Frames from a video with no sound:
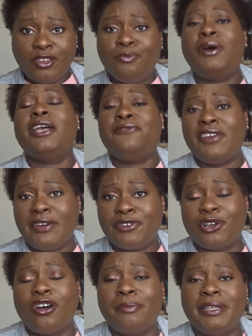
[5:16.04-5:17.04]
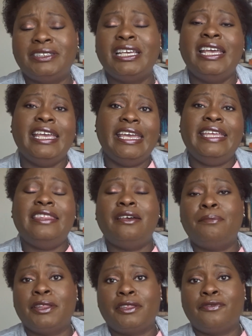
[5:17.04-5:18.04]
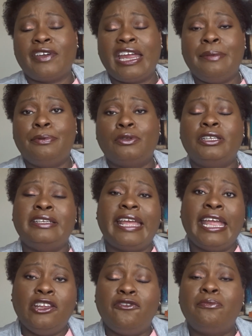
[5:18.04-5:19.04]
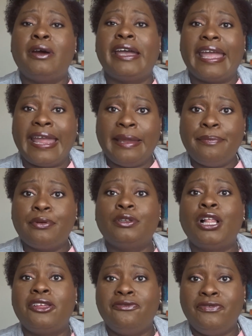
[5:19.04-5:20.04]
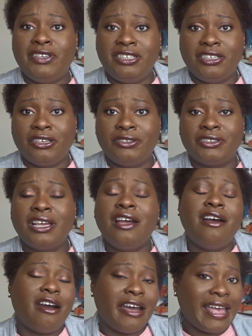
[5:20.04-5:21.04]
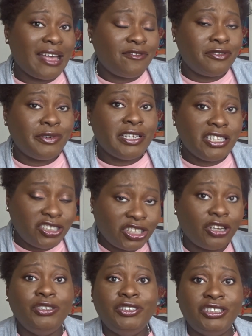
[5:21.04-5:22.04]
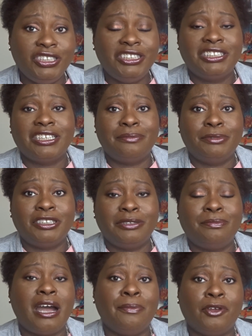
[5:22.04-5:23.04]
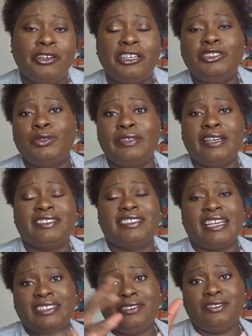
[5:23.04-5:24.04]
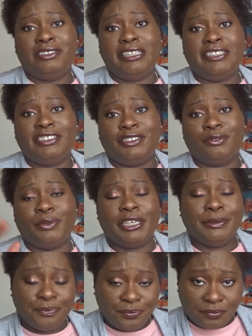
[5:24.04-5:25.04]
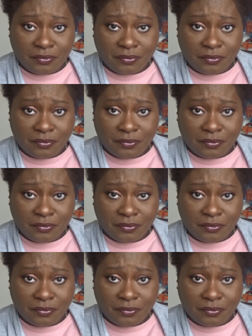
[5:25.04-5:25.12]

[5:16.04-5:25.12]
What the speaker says: my favourite comment, in the month of April, in any of my April videos. I have already chosen somebody, but I'm not going to announce that until the end of the week.